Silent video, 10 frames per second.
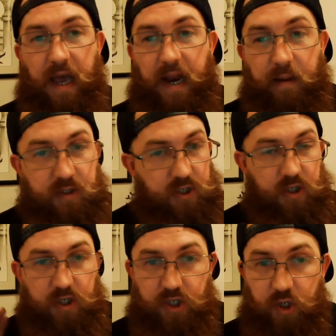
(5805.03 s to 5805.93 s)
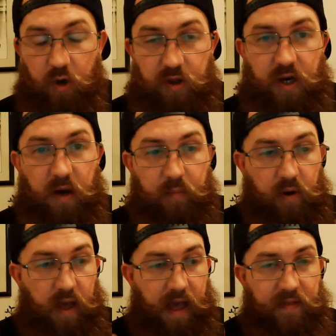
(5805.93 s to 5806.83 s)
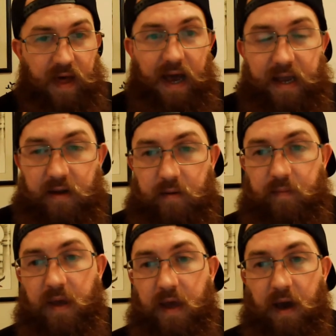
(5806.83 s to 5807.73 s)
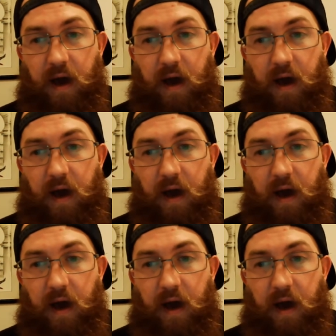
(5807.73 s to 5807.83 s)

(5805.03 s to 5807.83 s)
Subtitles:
And I'm just going to show the number and the item